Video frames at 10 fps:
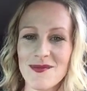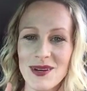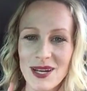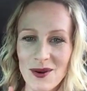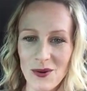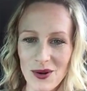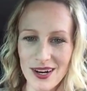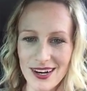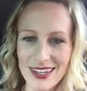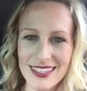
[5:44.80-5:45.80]
but it
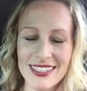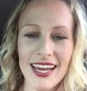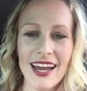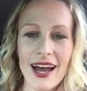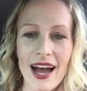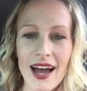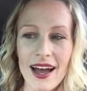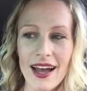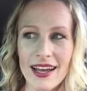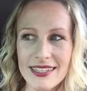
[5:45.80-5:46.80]
works.
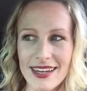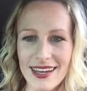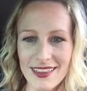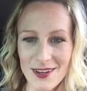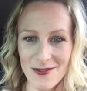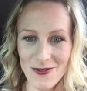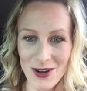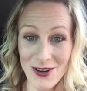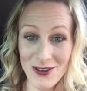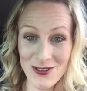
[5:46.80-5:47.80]
I take their
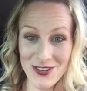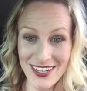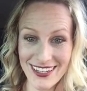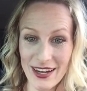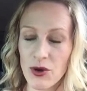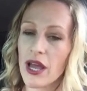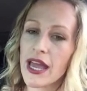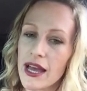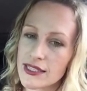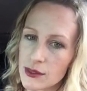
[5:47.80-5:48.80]
phone. Well, I
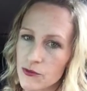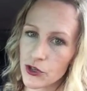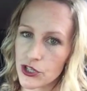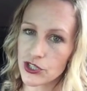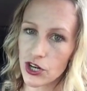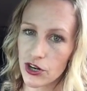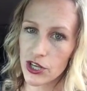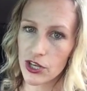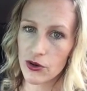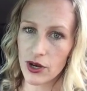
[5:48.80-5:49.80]
ask them first, are
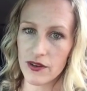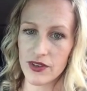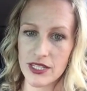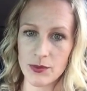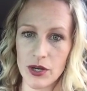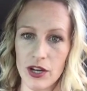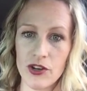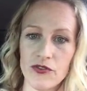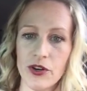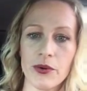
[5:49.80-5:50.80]
you on Facebook on
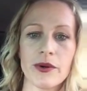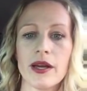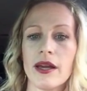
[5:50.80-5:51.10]
your phone?